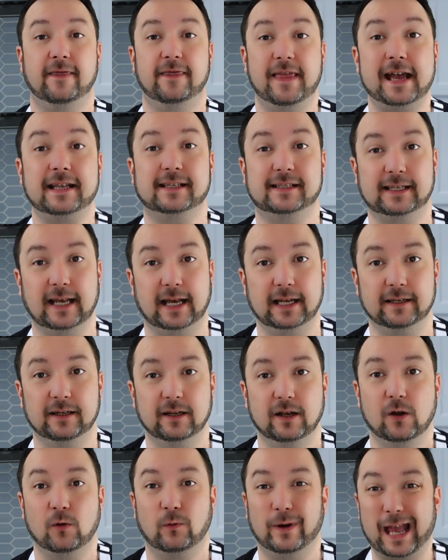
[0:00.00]
That
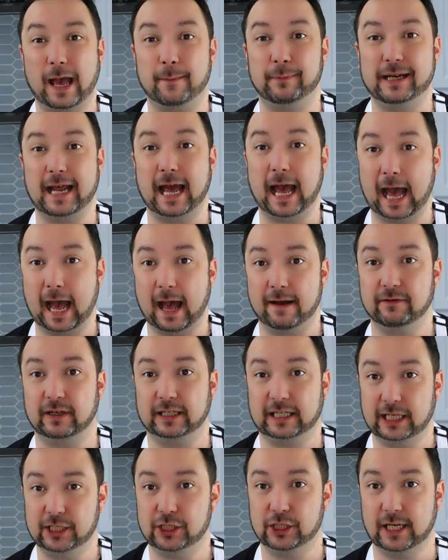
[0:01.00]
said, we happen to have a
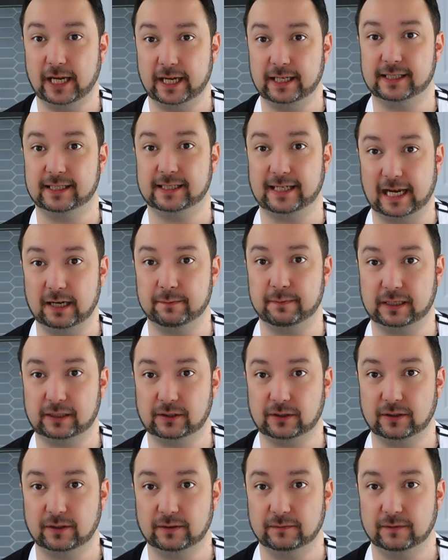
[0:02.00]
KitchenAid stand
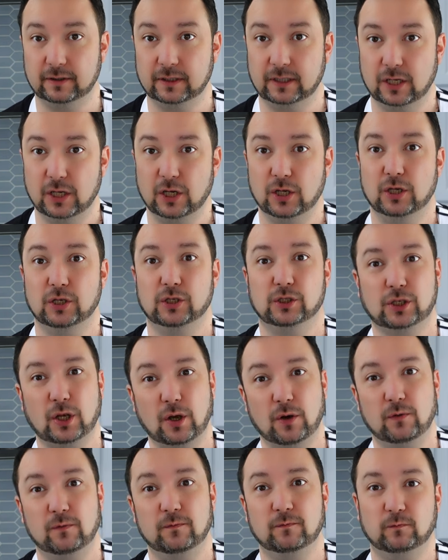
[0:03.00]
mixer,
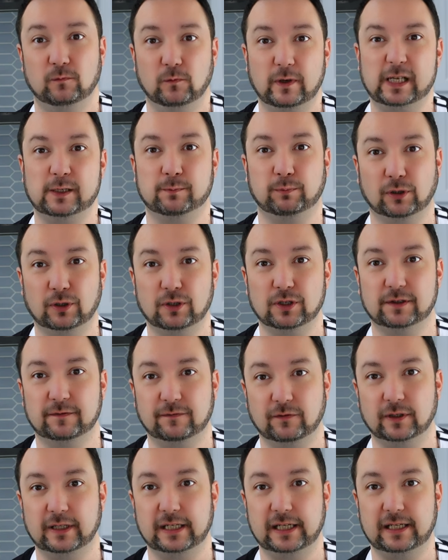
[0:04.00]
so we splurged
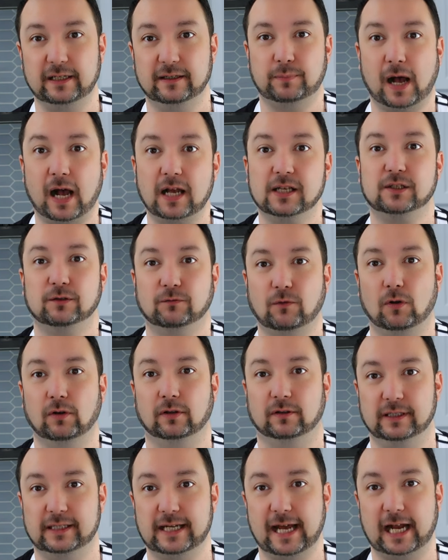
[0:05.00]
for the pasta
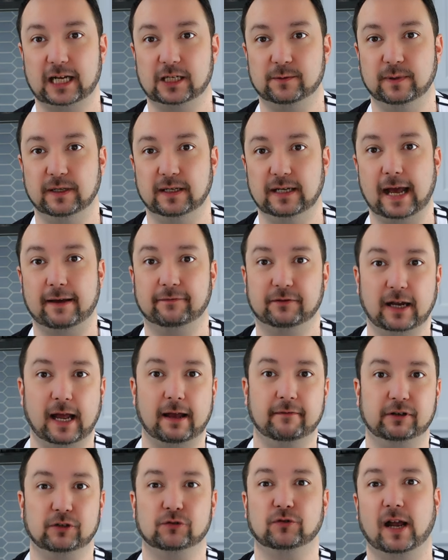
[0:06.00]
roller attachment after
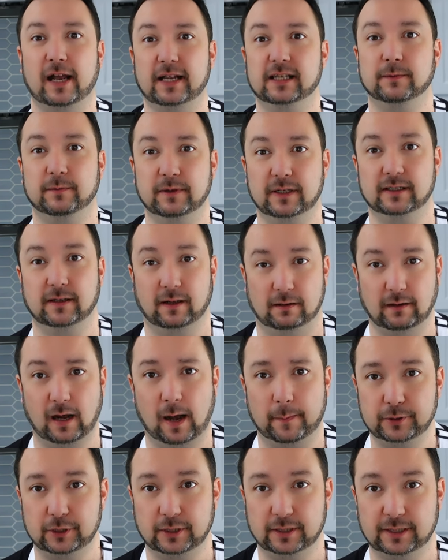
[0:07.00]
having tried some of these other
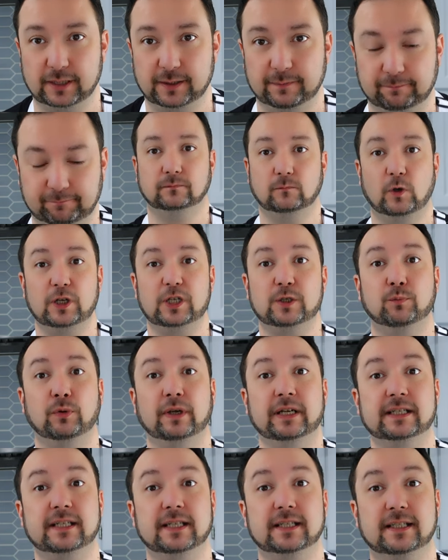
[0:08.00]
options. Which
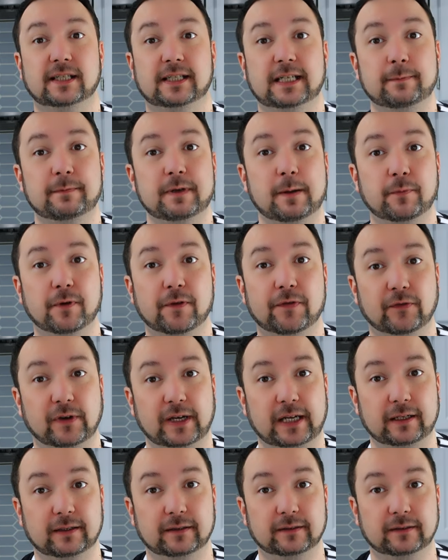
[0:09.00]
brings us to tip number three.